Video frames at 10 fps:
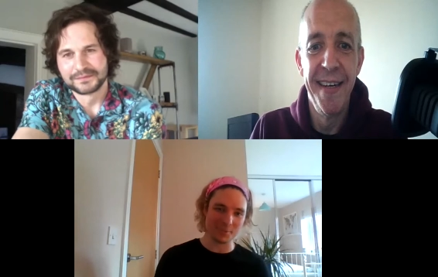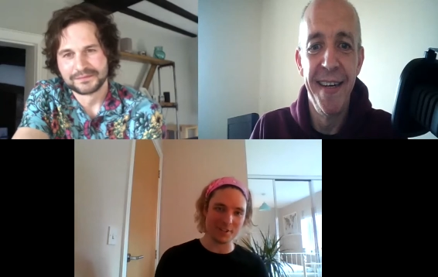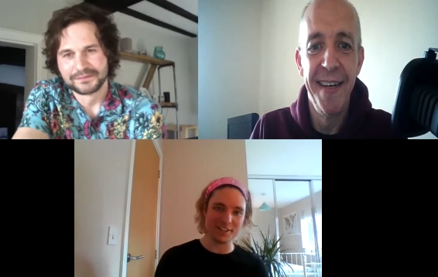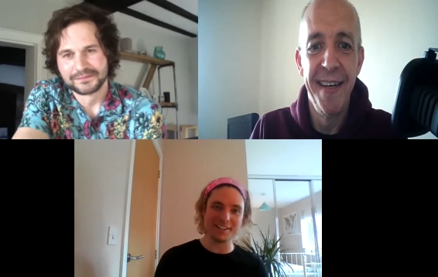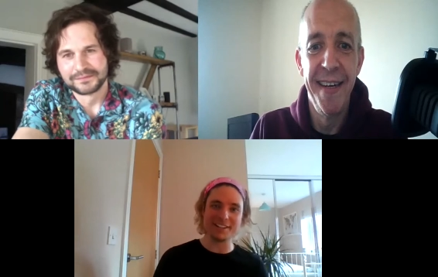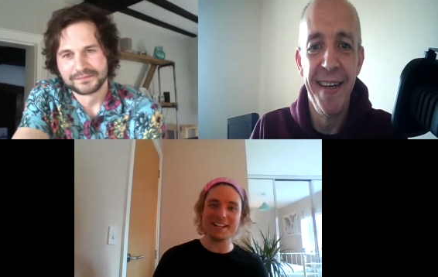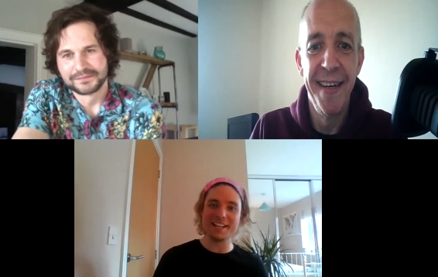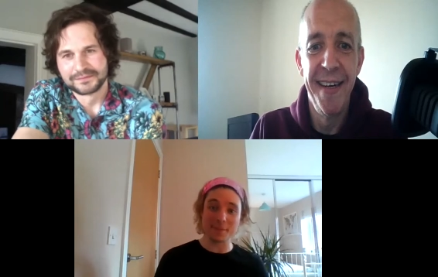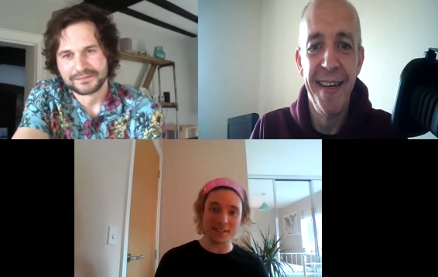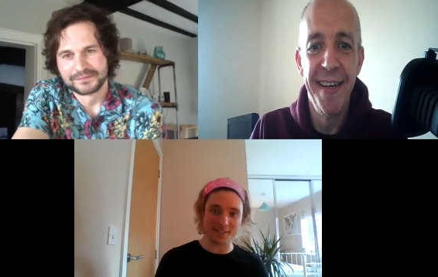Speaker 1: some of the, the
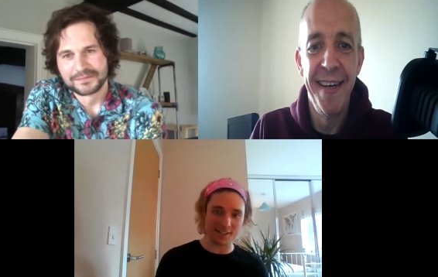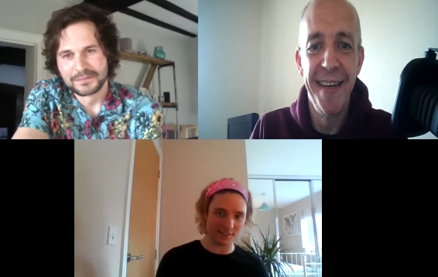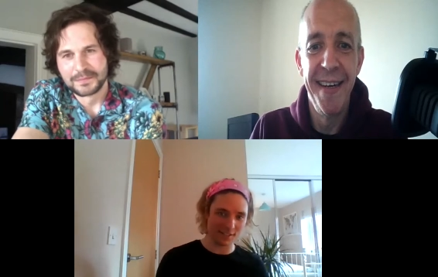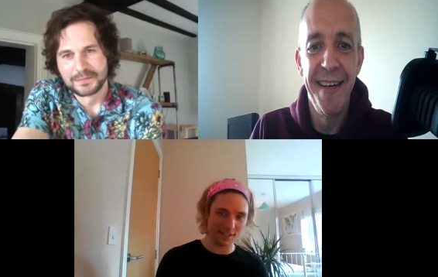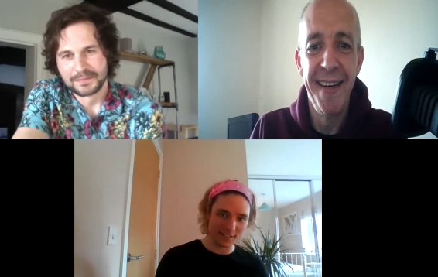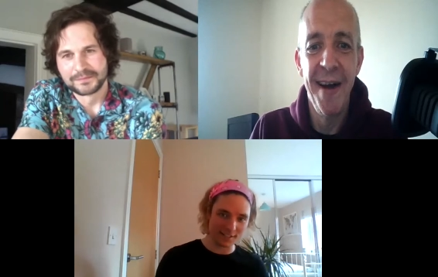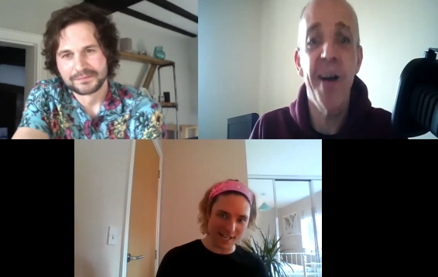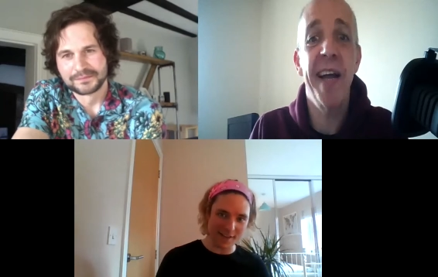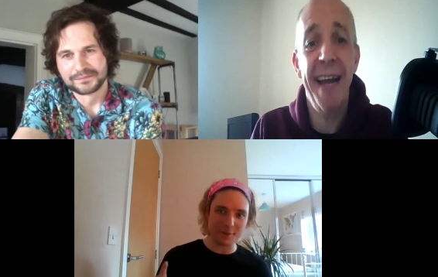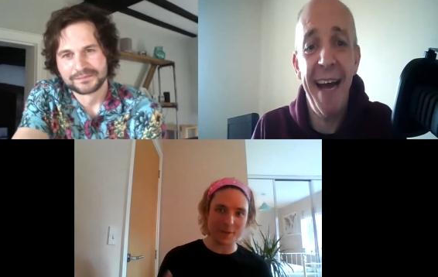near misses.
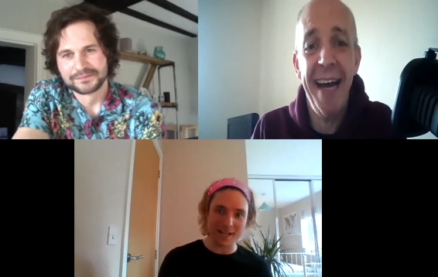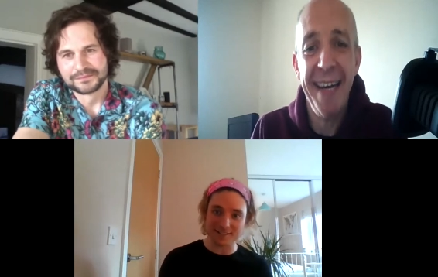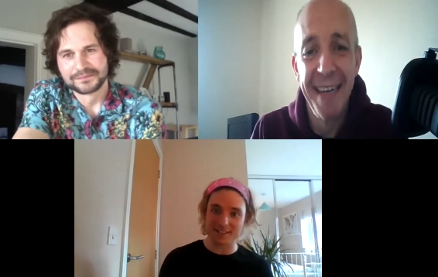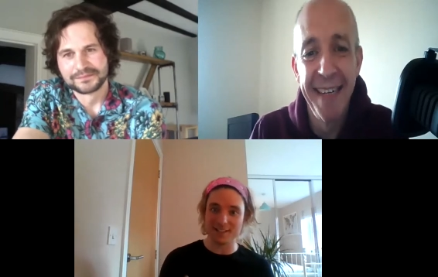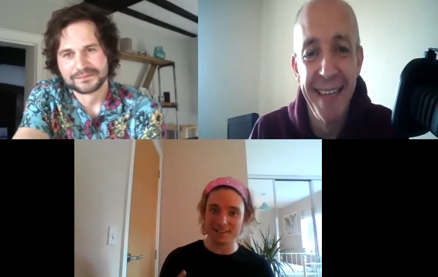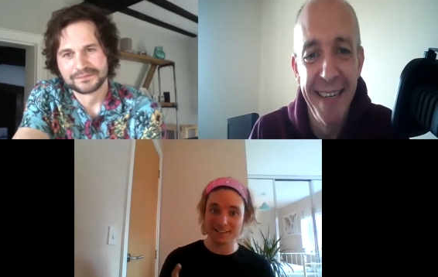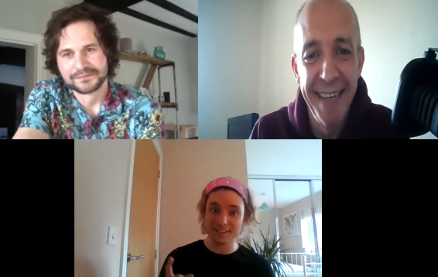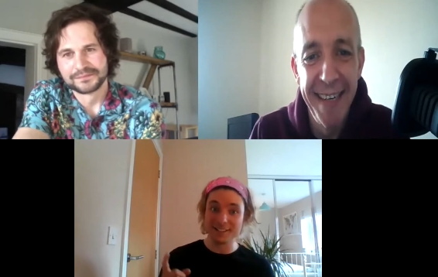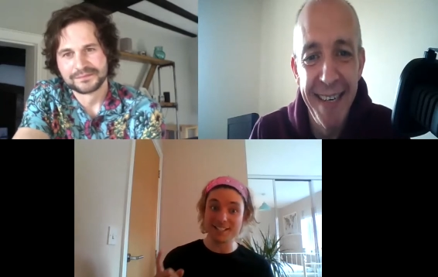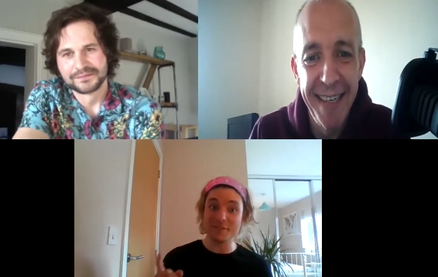Okay, David, yeah. Batty,
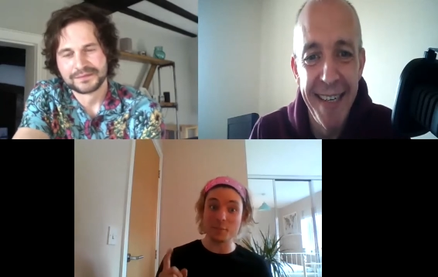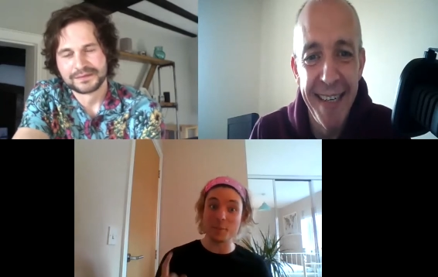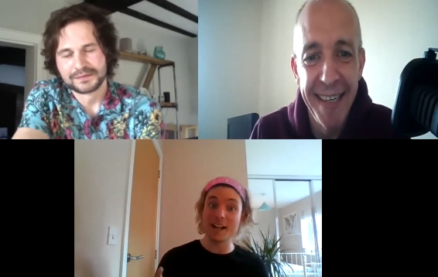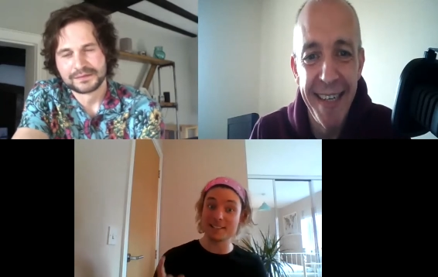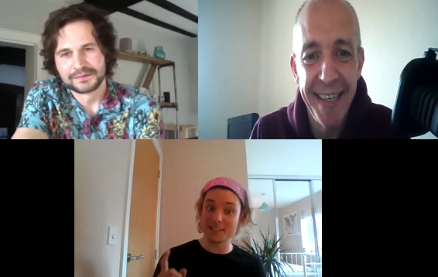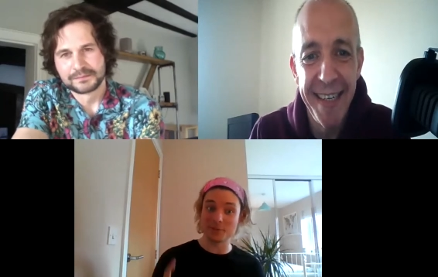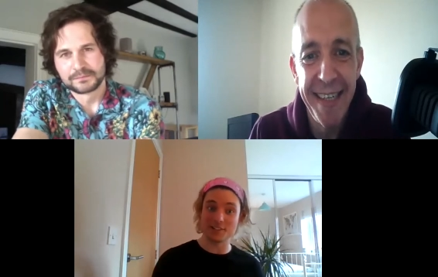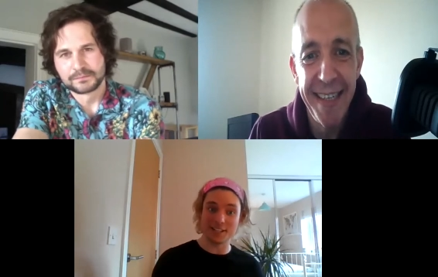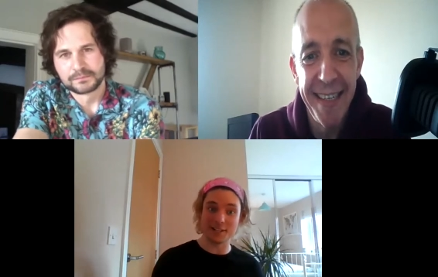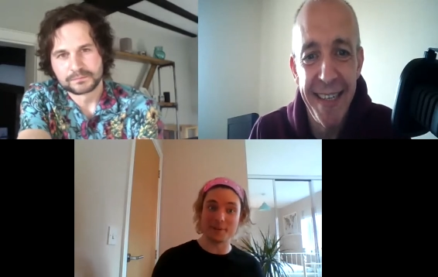David Batty
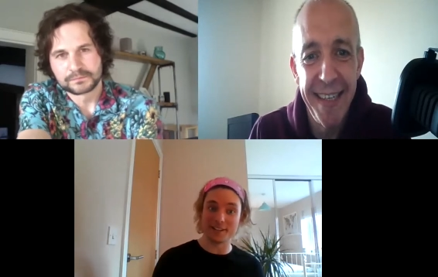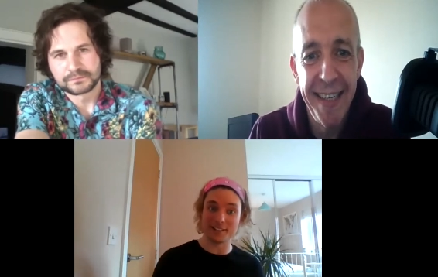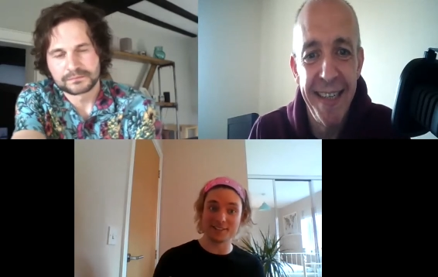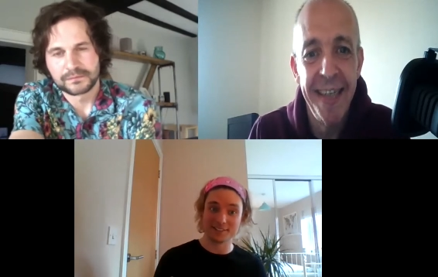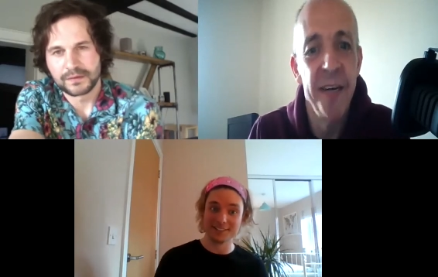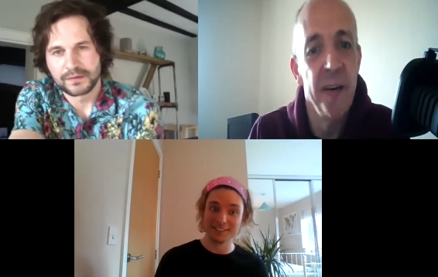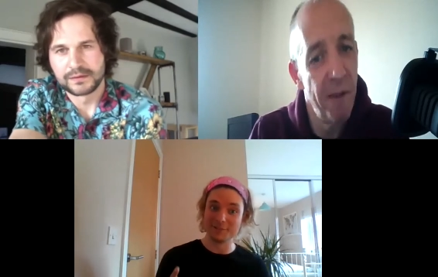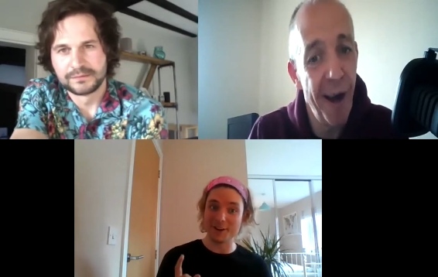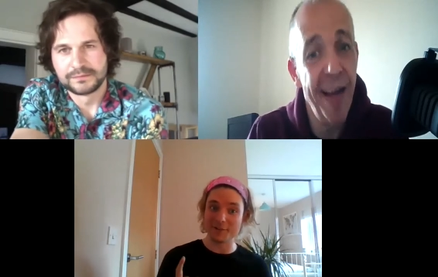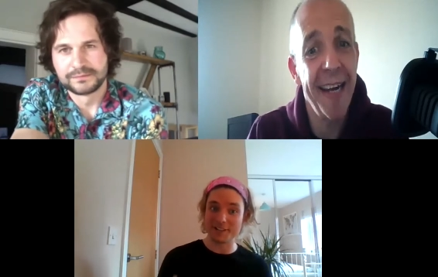was a near miss.
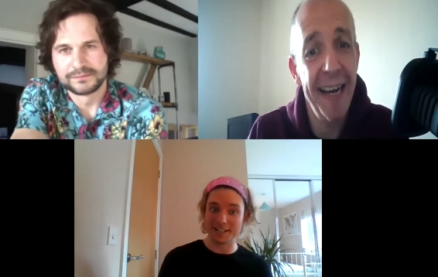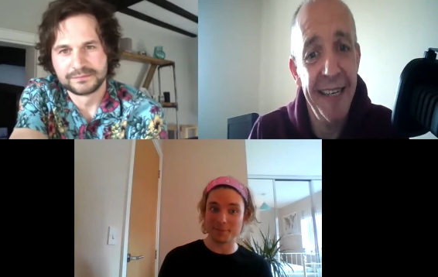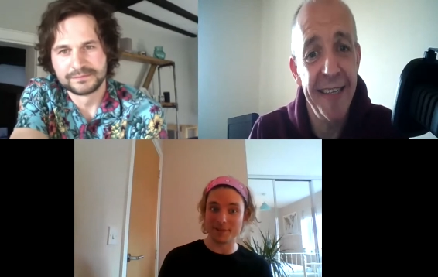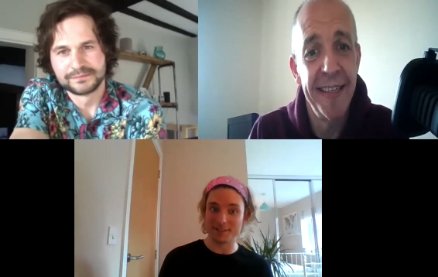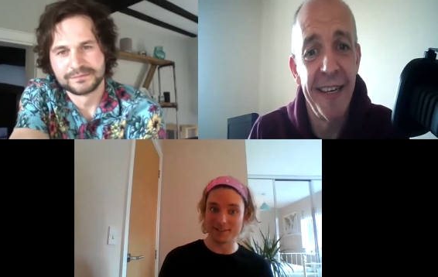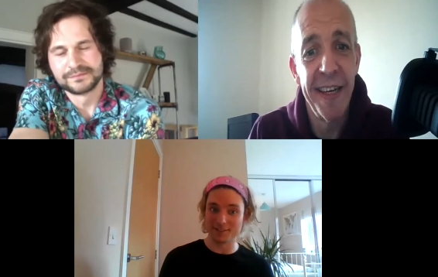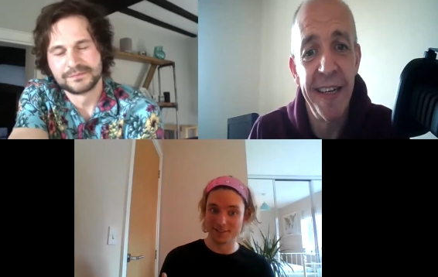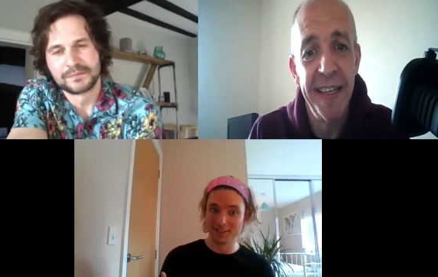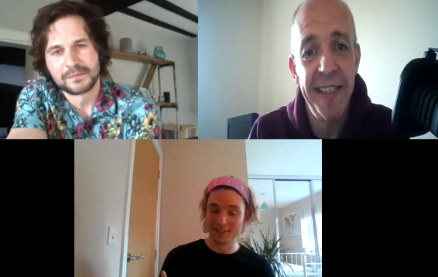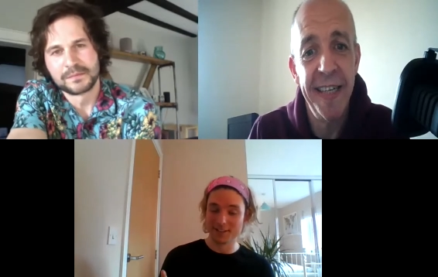Right. Very okay. near miss.
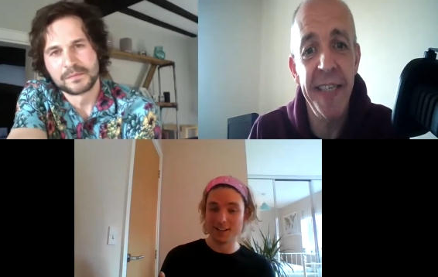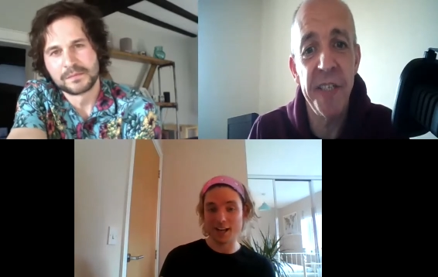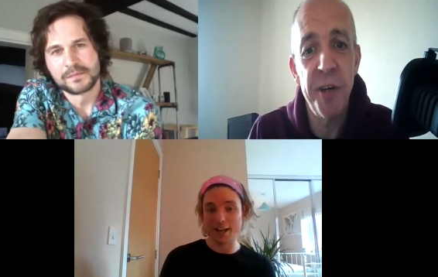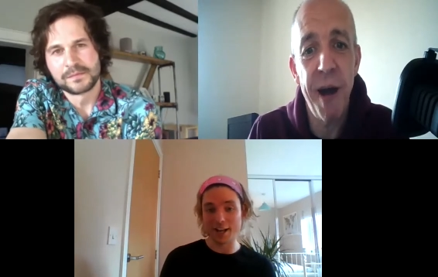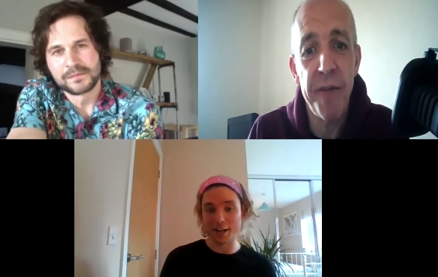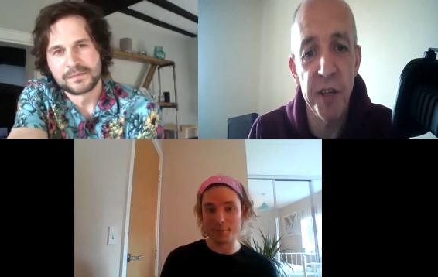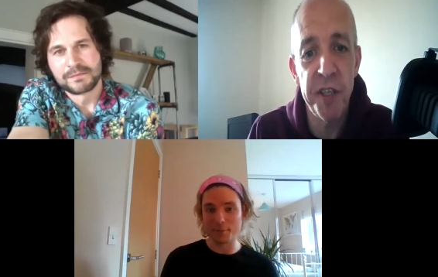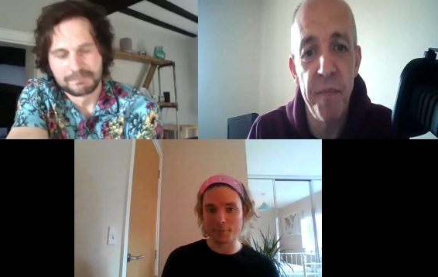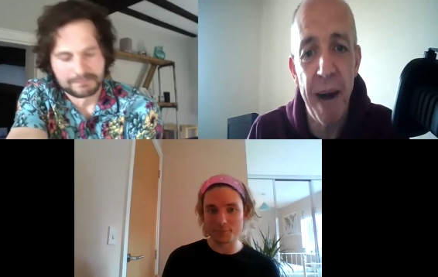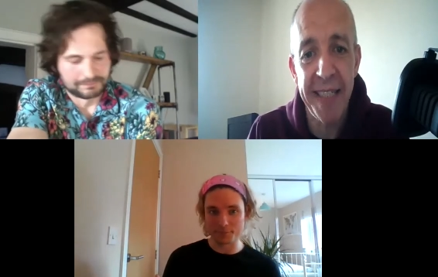
Speaker 2: Jesus, you uh, have got uh,
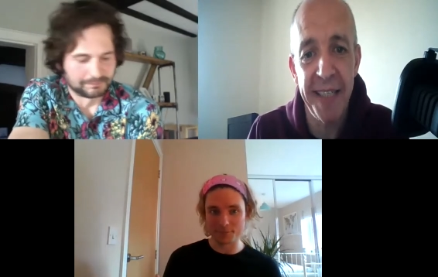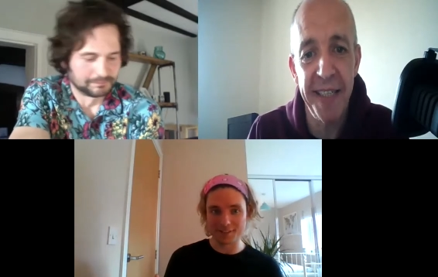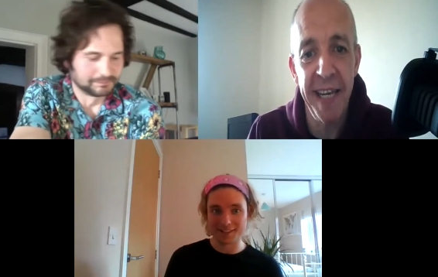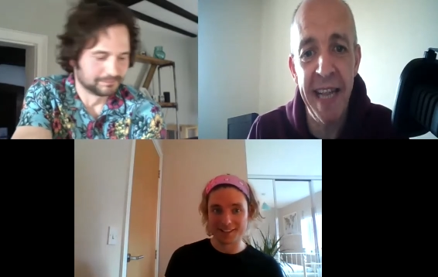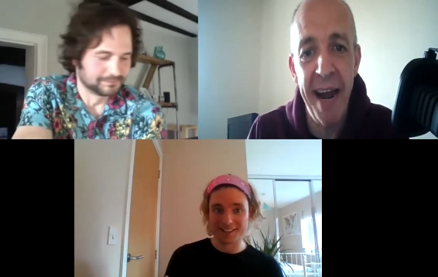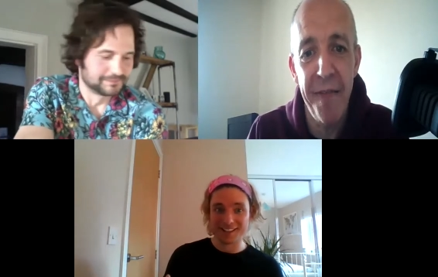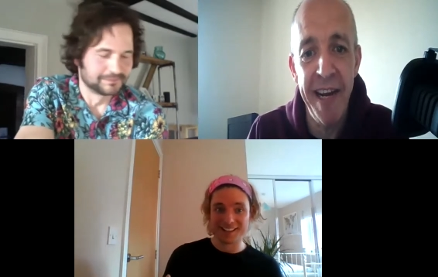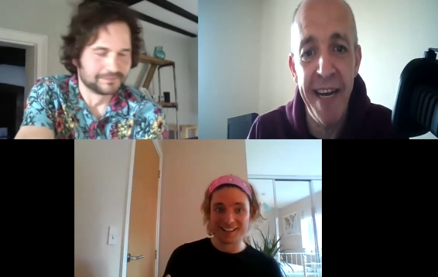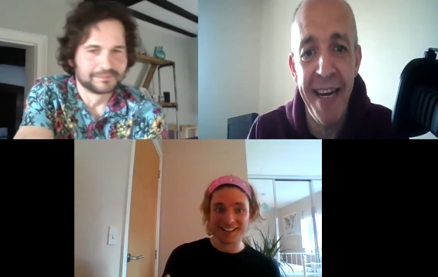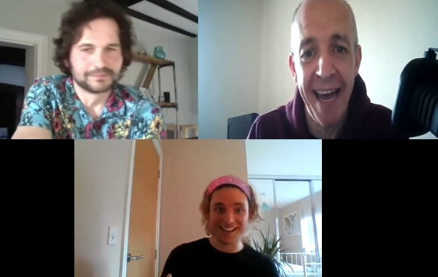some bastards in there if
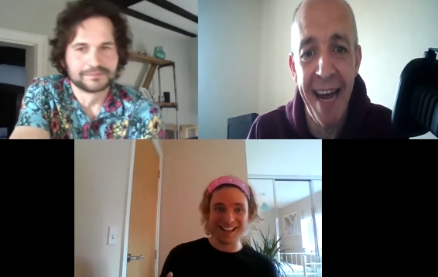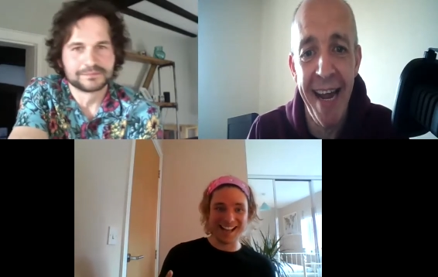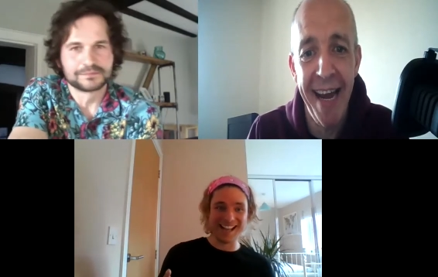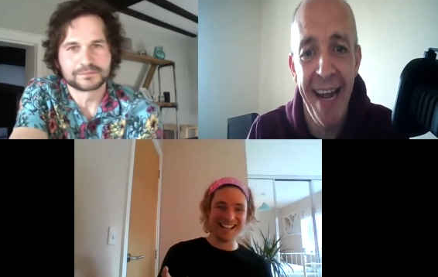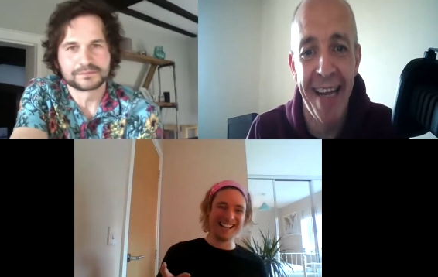he didn't get in.